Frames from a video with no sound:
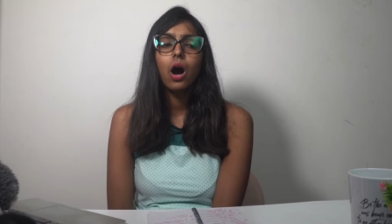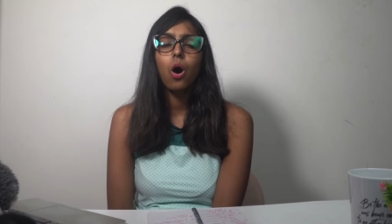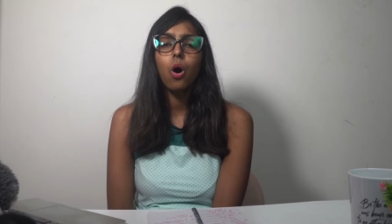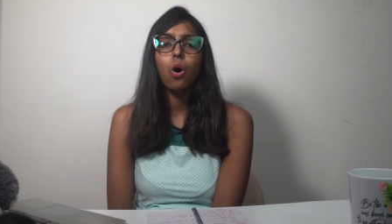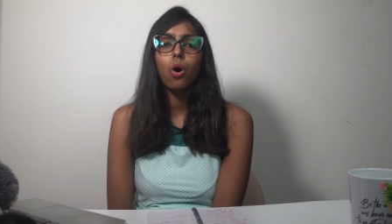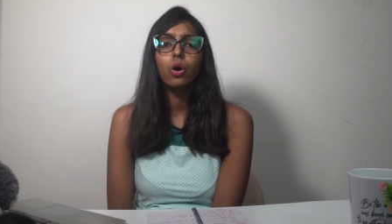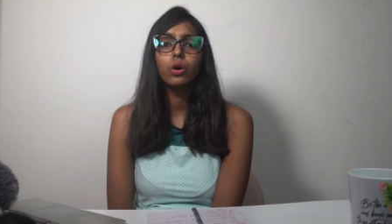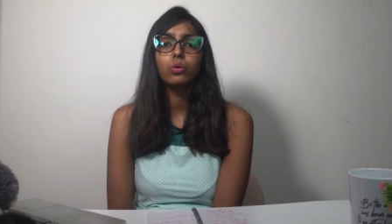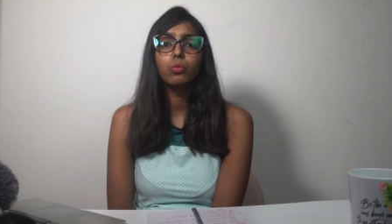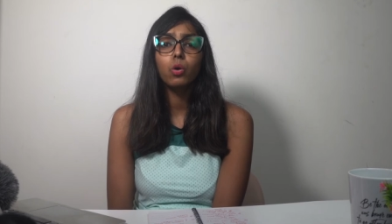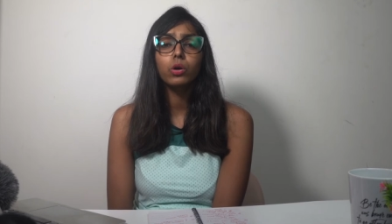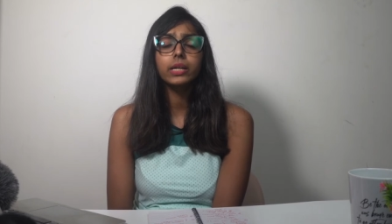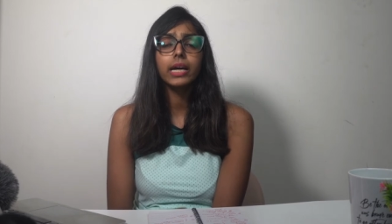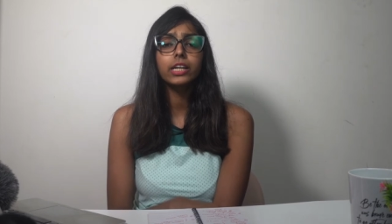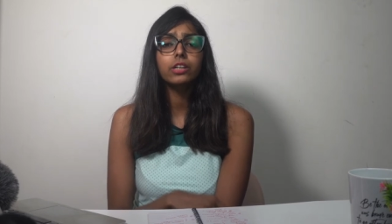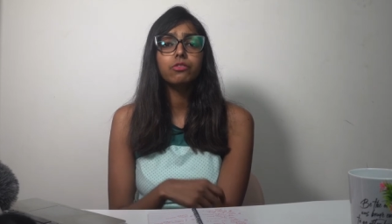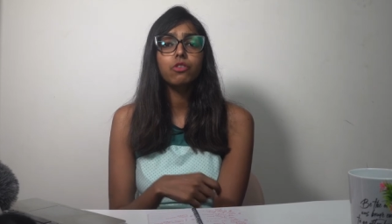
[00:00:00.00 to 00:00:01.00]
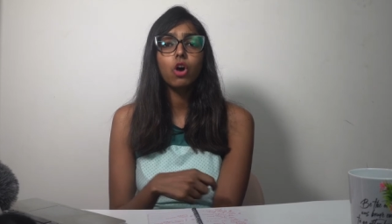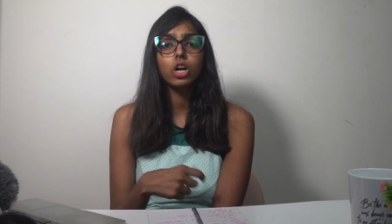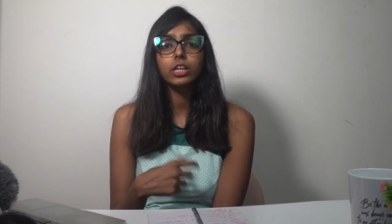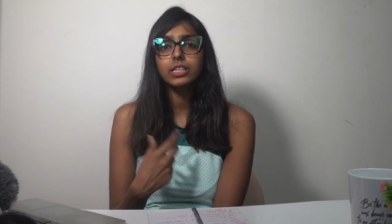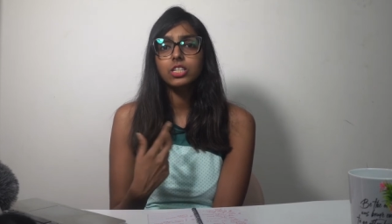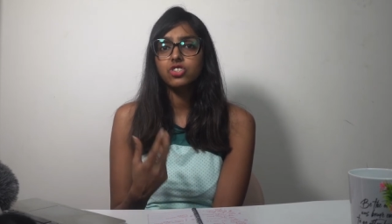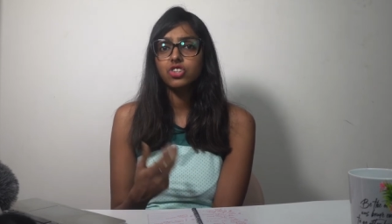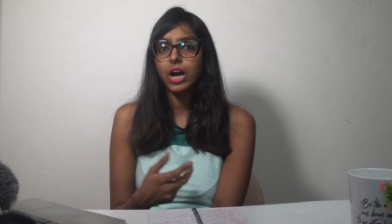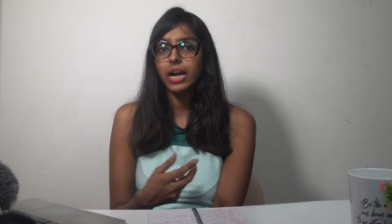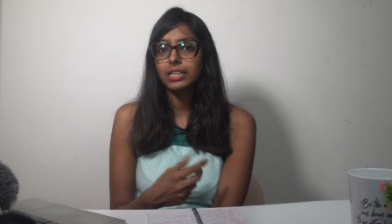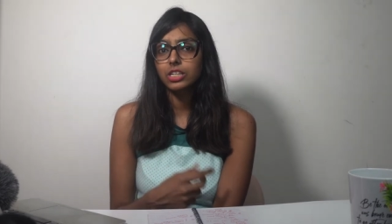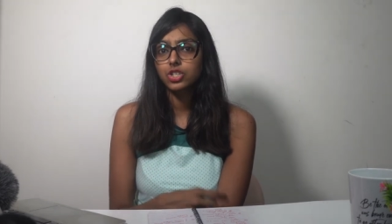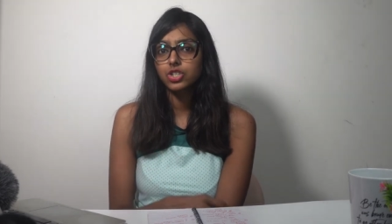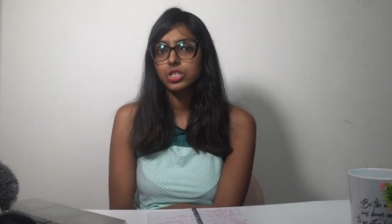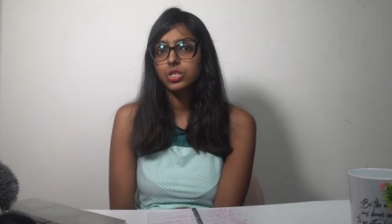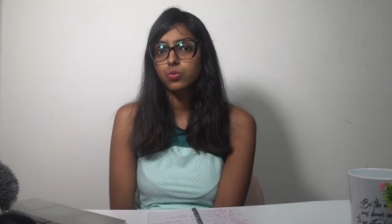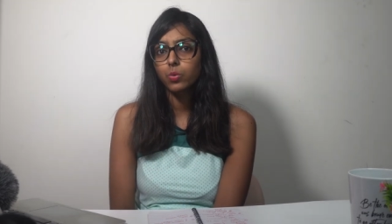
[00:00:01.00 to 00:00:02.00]
or what kind of content
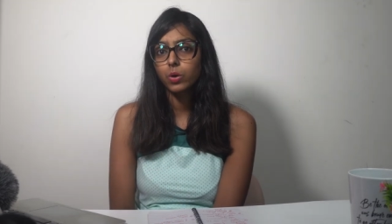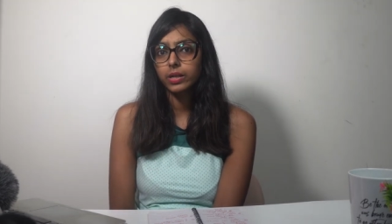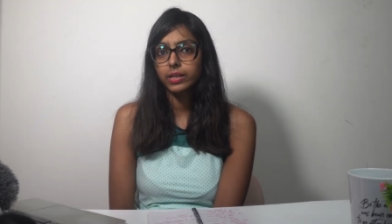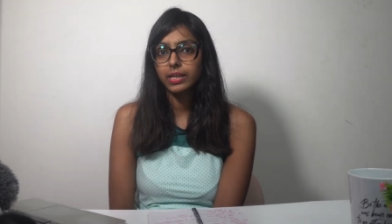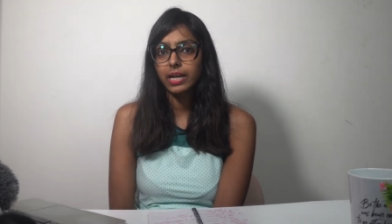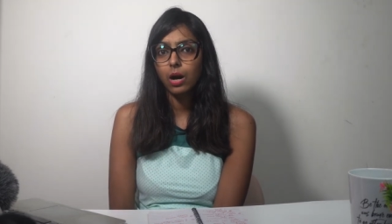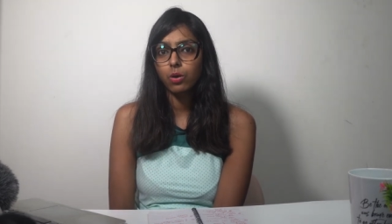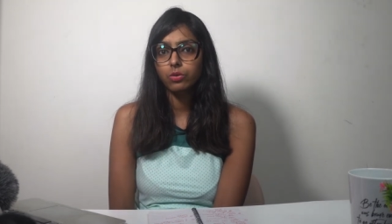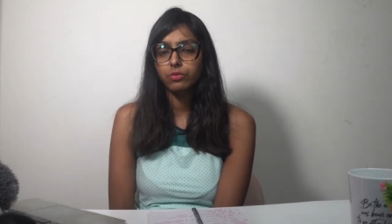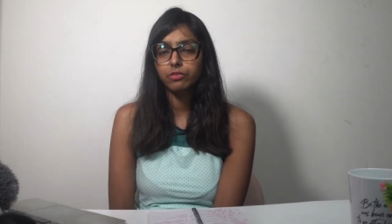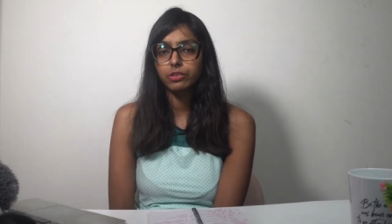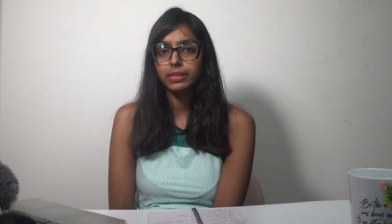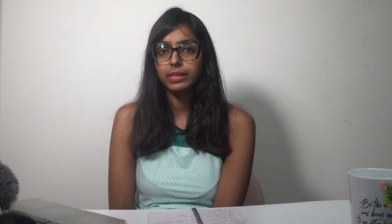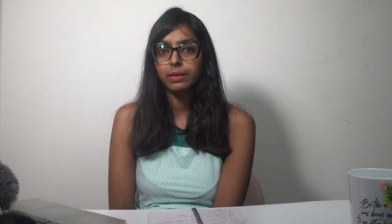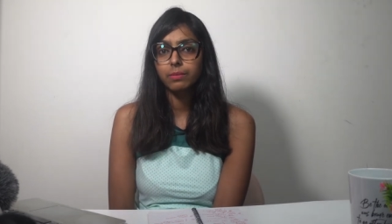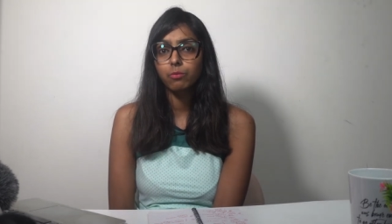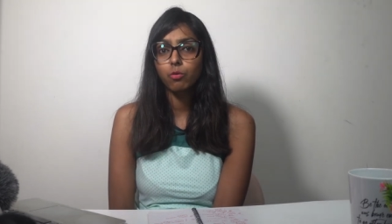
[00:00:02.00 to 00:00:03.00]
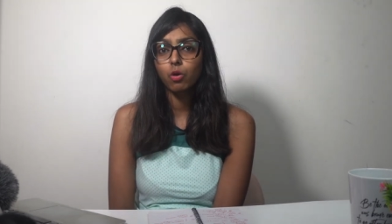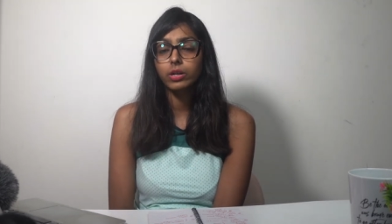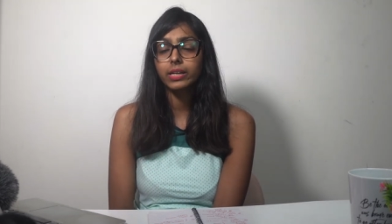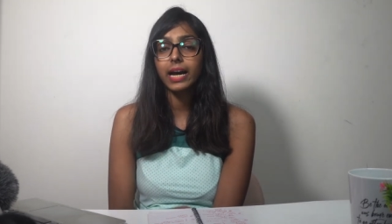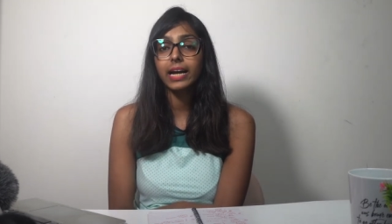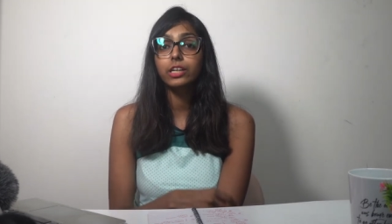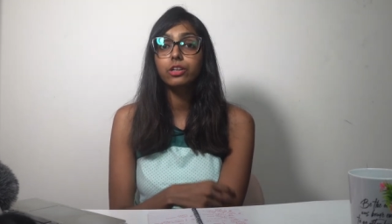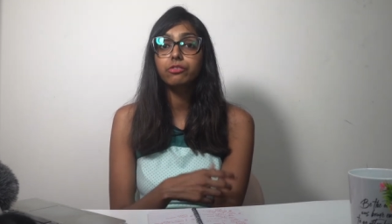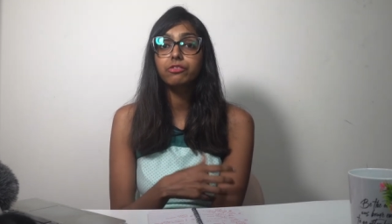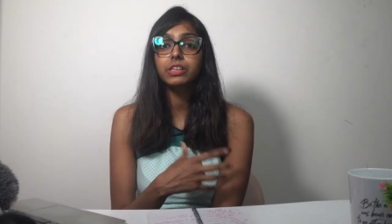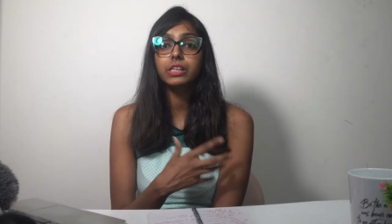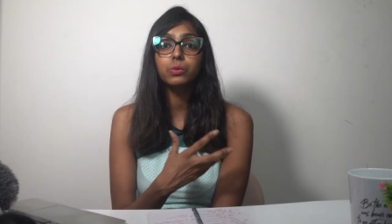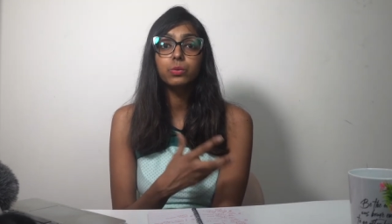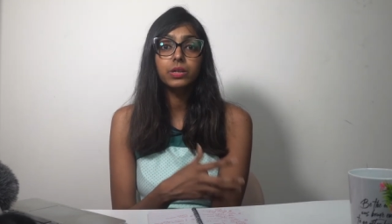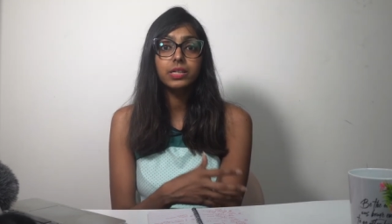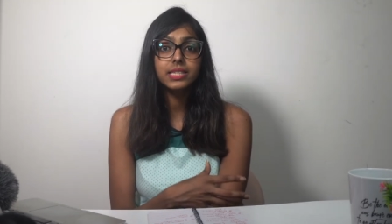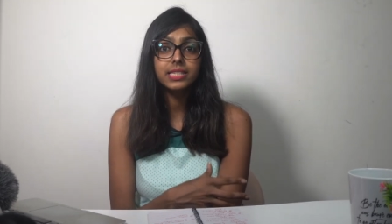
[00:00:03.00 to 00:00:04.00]
strategy is working out for them, what kind of
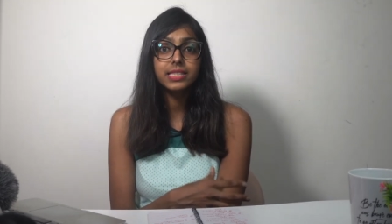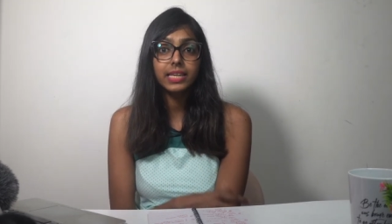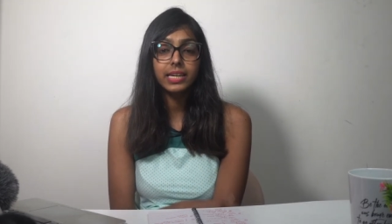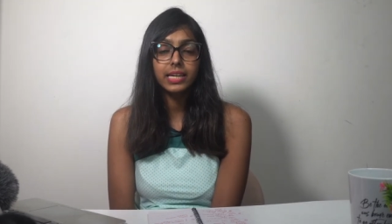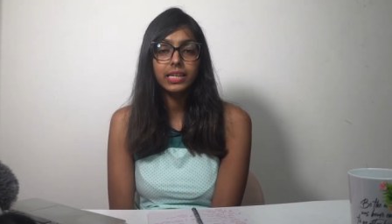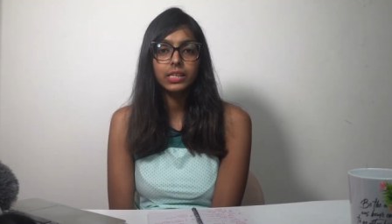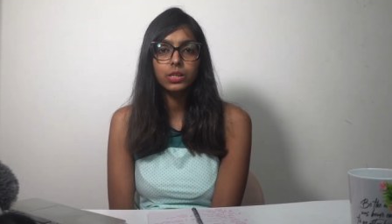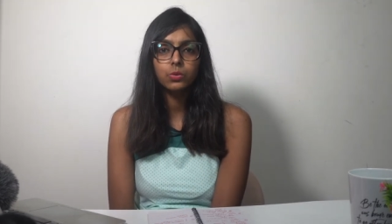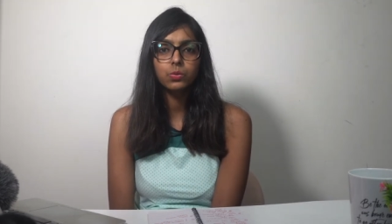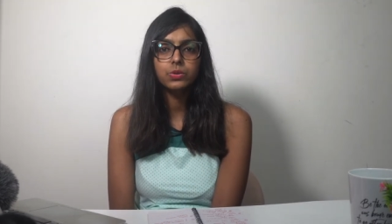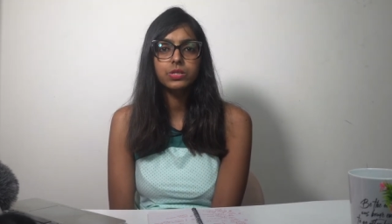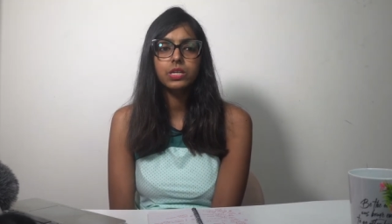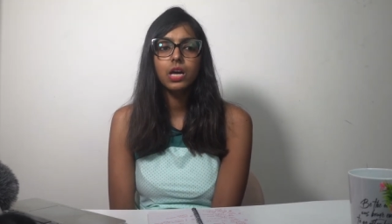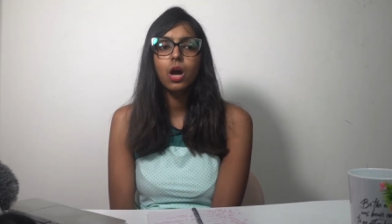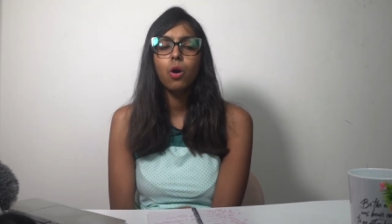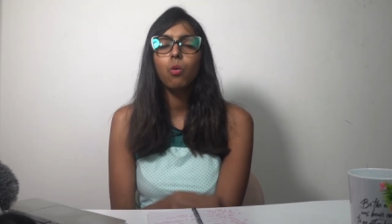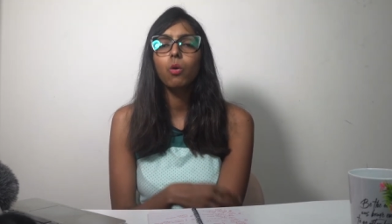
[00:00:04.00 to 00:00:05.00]
keywords they can use,